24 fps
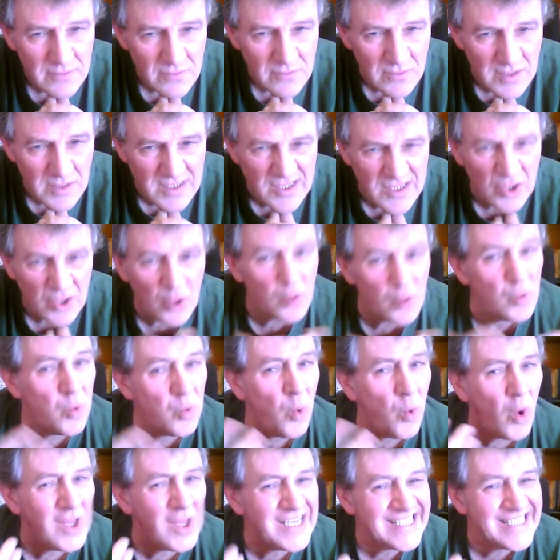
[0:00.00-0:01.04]
What is the
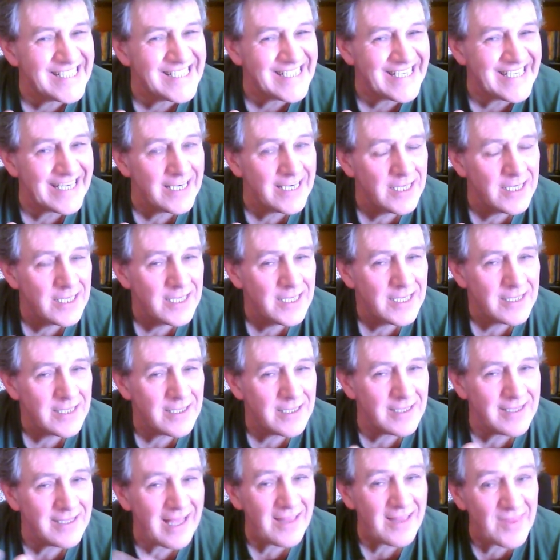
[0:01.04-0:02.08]
quality
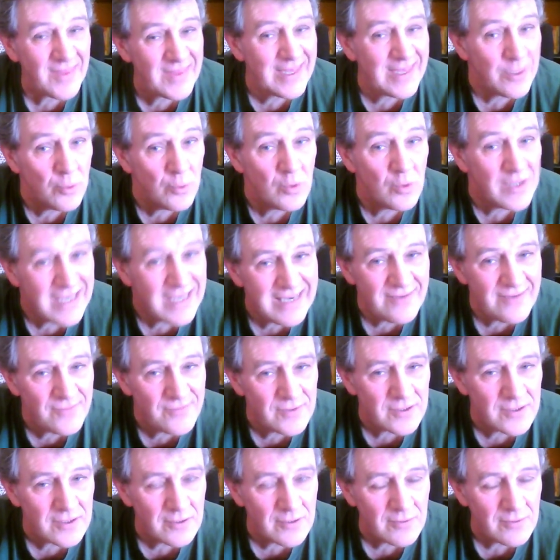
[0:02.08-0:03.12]
that that thing will give
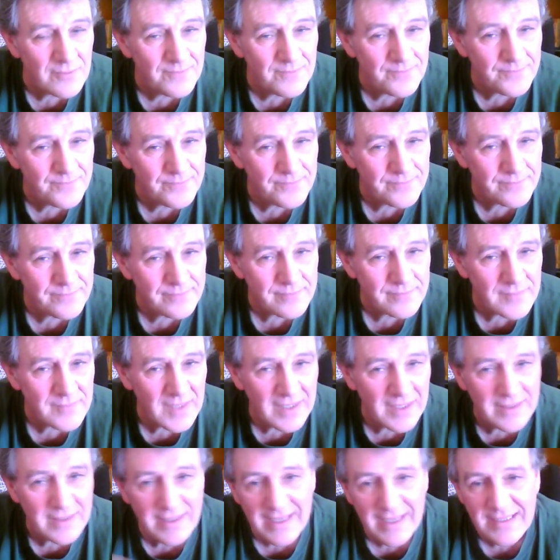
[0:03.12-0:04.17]
to you?
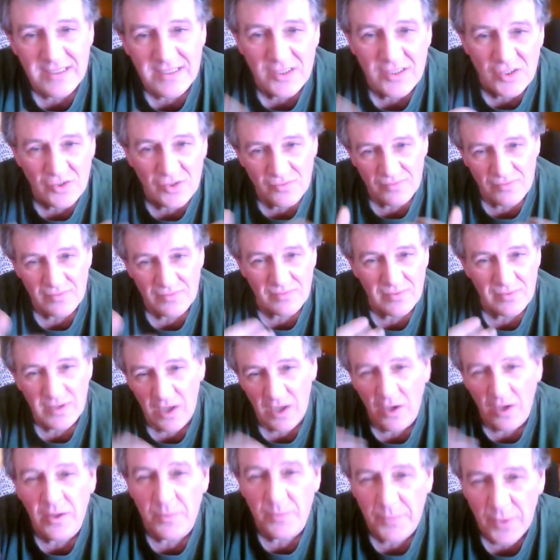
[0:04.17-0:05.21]
And that's
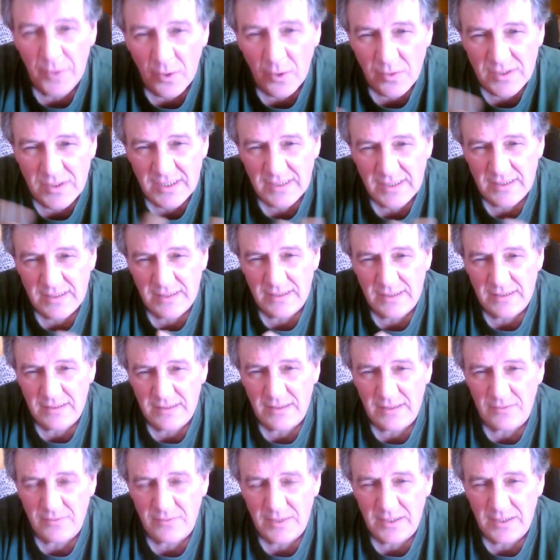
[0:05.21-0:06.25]
other processes
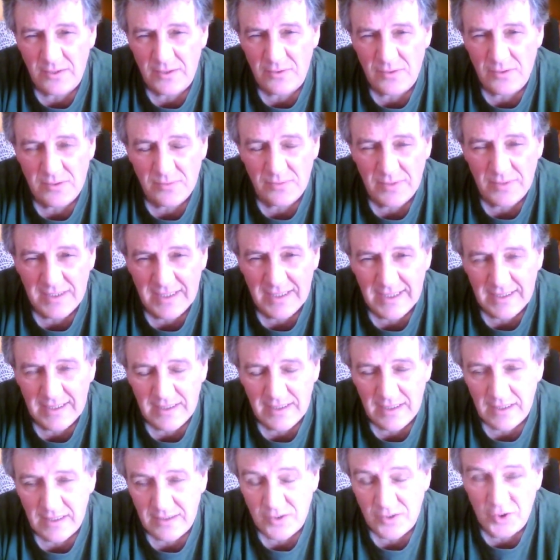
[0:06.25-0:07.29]
that we use
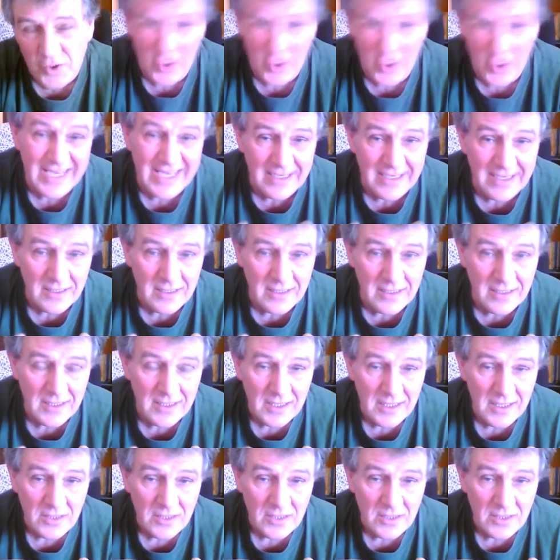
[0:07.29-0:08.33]
within training
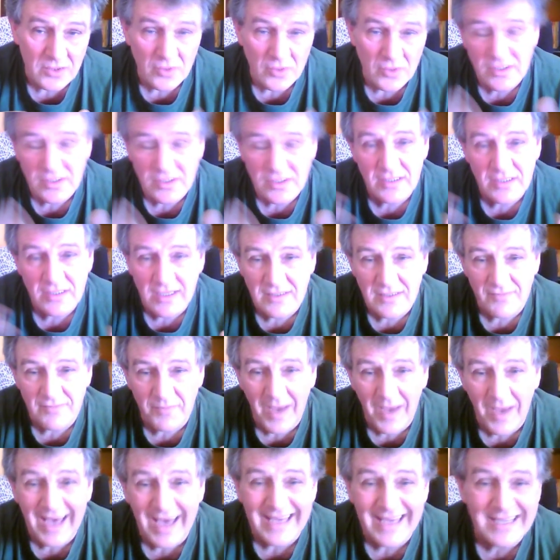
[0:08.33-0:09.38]
to use the creative
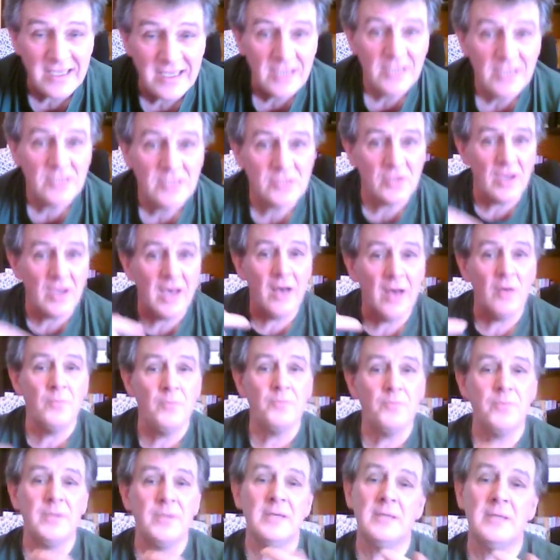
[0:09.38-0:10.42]
mind to
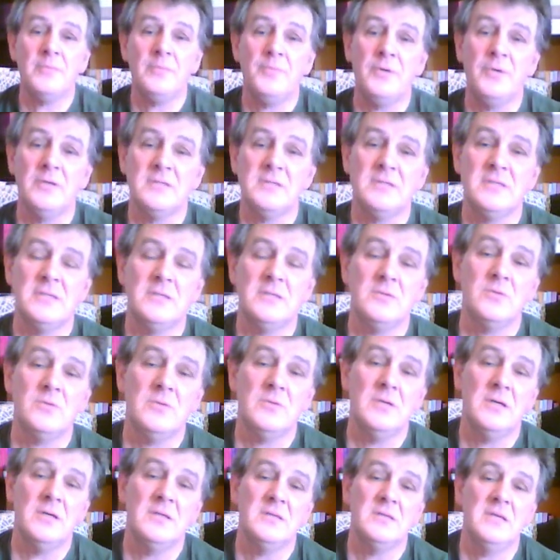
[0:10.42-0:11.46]
help bring the person into
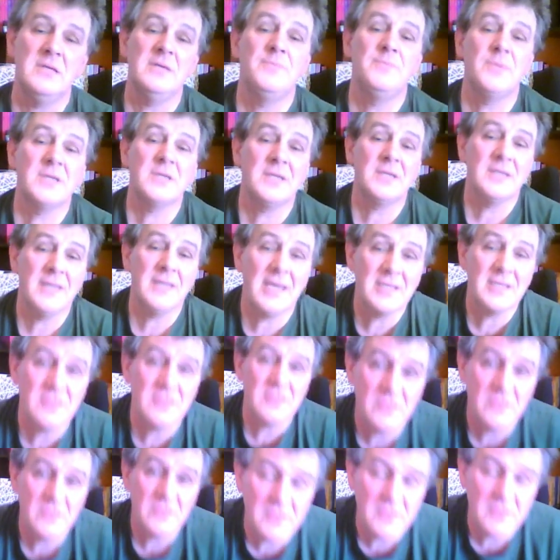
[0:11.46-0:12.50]
a deeper
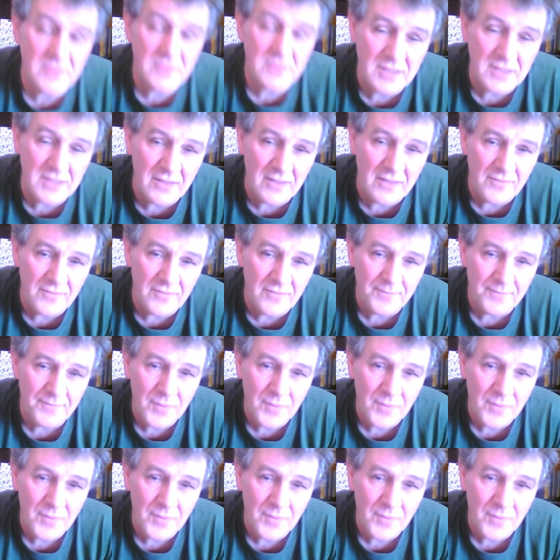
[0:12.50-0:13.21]
connection to themselves.